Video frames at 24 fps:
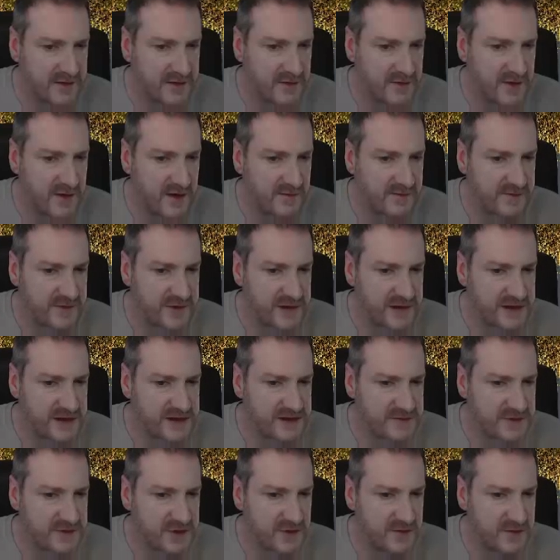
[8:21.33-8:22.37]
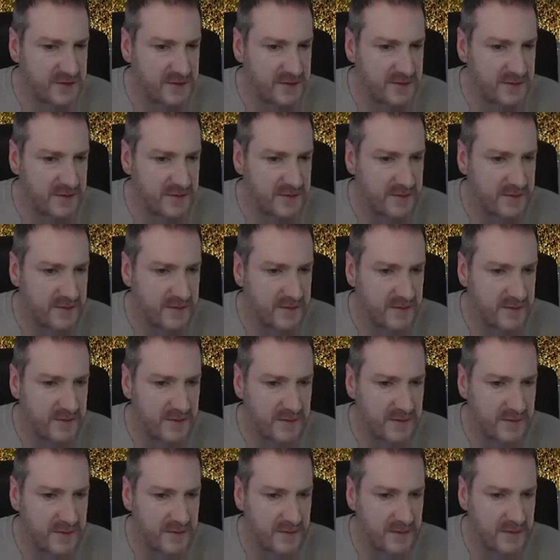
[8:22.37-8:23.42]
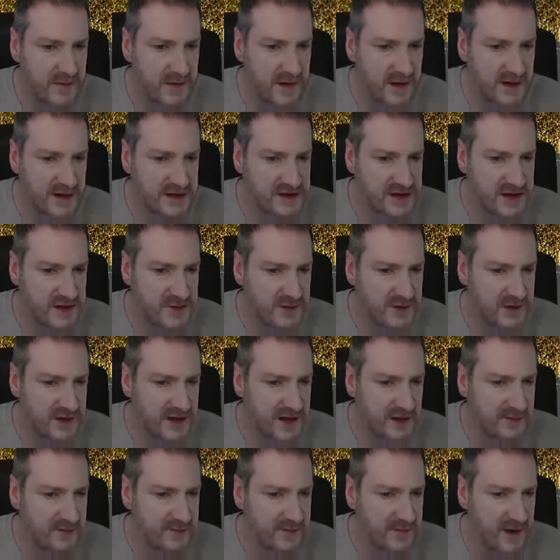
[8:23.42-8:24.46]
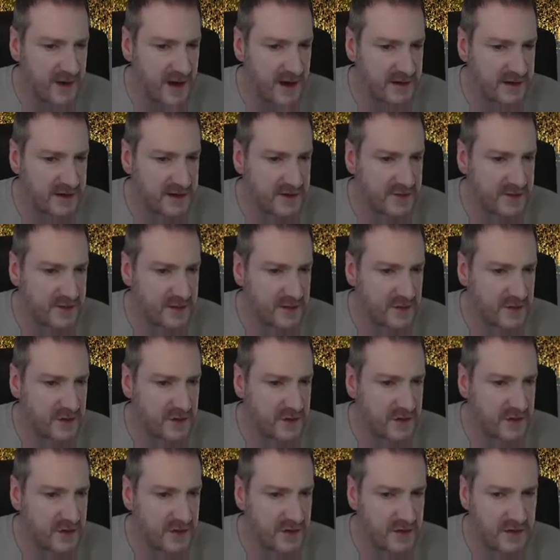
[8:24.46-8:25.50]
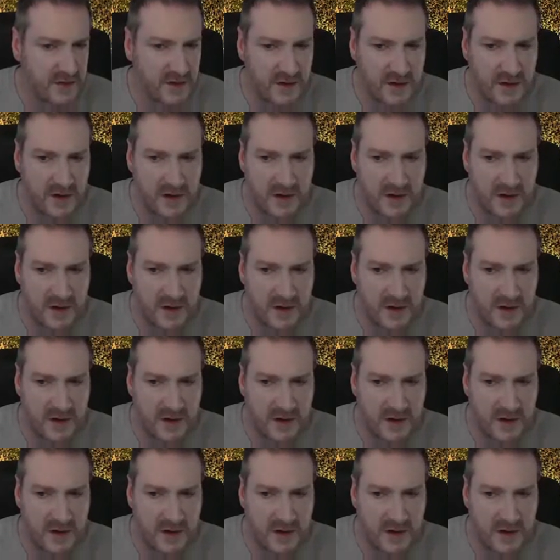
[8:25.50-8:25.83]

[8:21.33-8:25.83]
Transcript: Pull back the roughness, pull, actually I'll pull it up a little bit more.